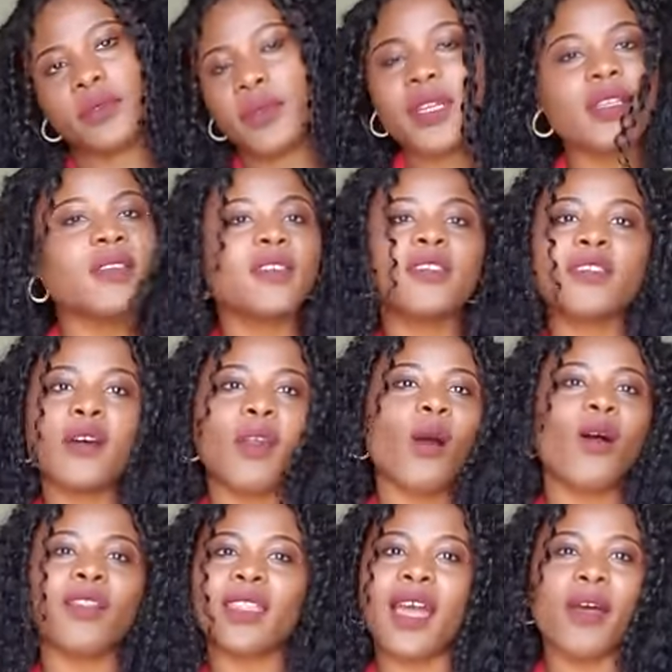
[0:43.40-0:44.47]
Winners is not
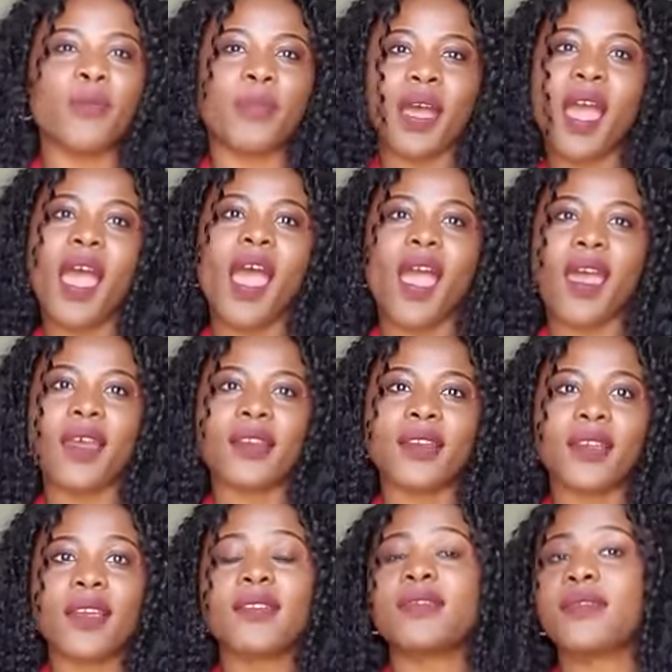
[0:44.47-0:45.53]
all that bad.
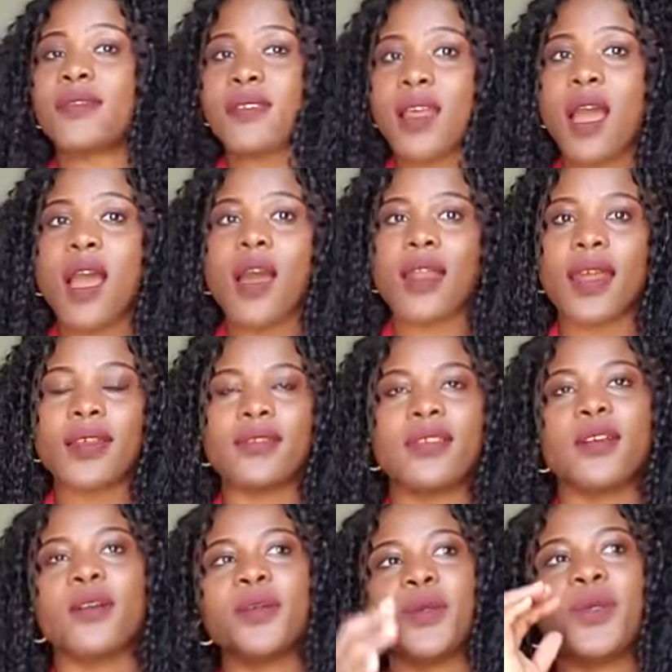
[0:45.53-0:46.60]
It's not, I
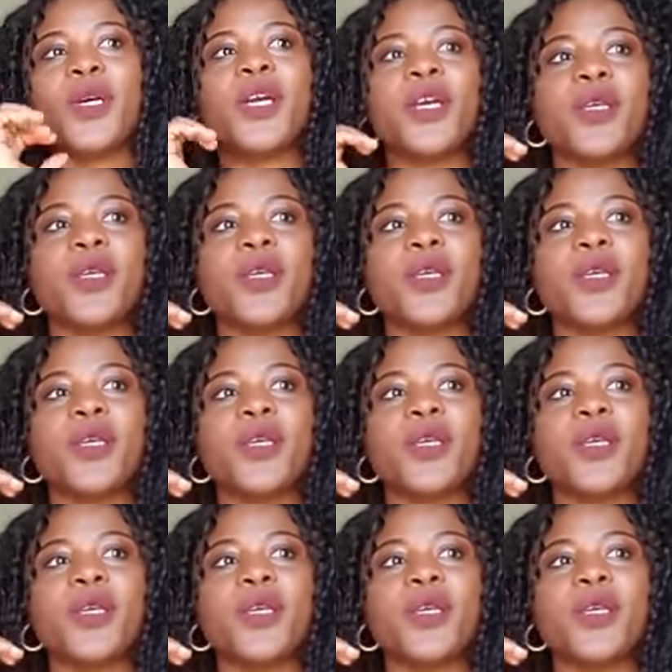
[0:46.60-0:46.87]
tell you.